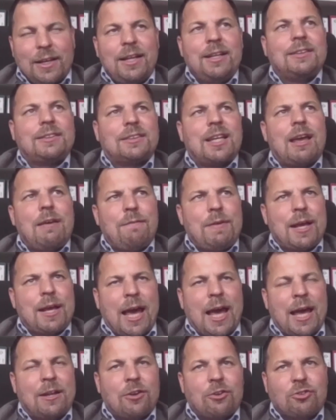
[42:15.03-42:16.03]
in saving
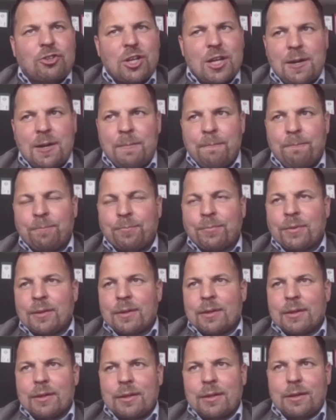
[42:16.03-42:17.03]
energy if